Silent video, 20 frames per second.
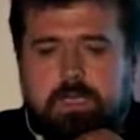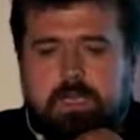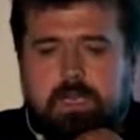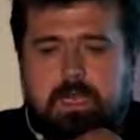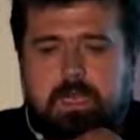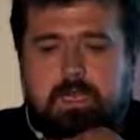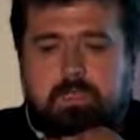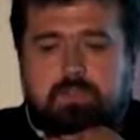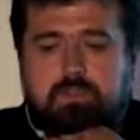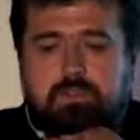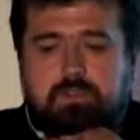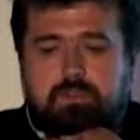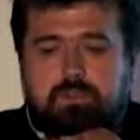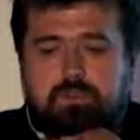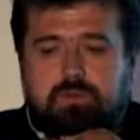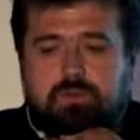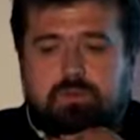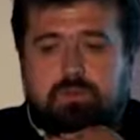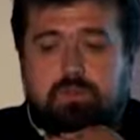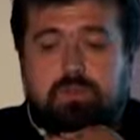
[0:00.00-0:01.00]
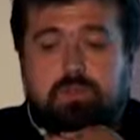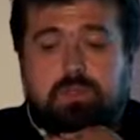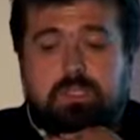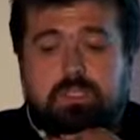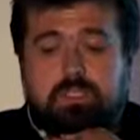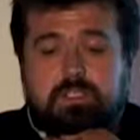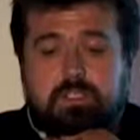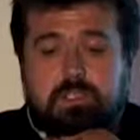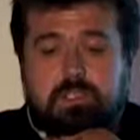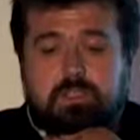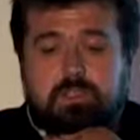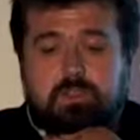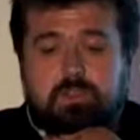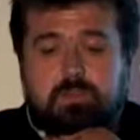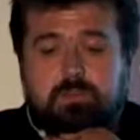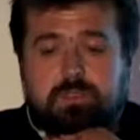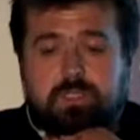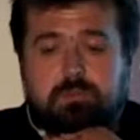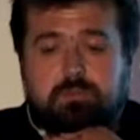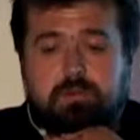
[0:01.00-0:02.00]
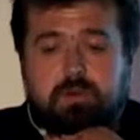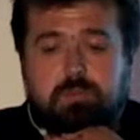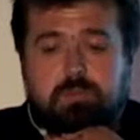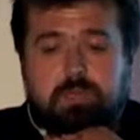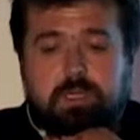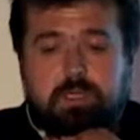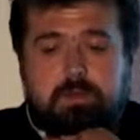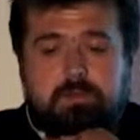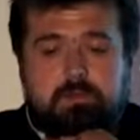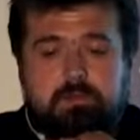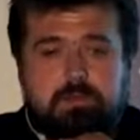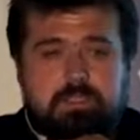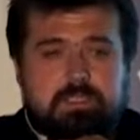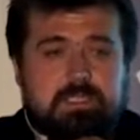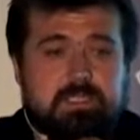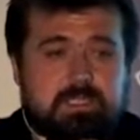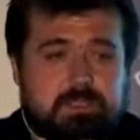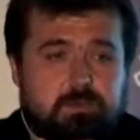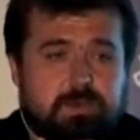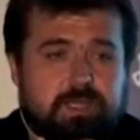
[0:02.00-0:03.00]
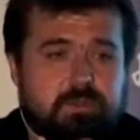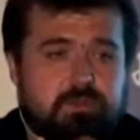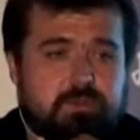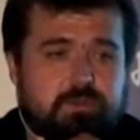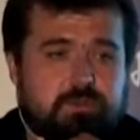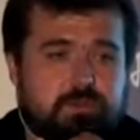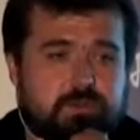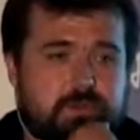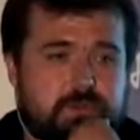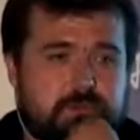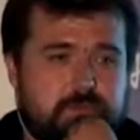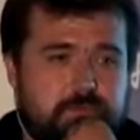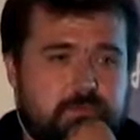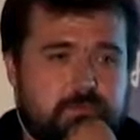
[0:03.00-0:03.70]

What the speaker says: And you should initialize the object properly. This is the way to do it.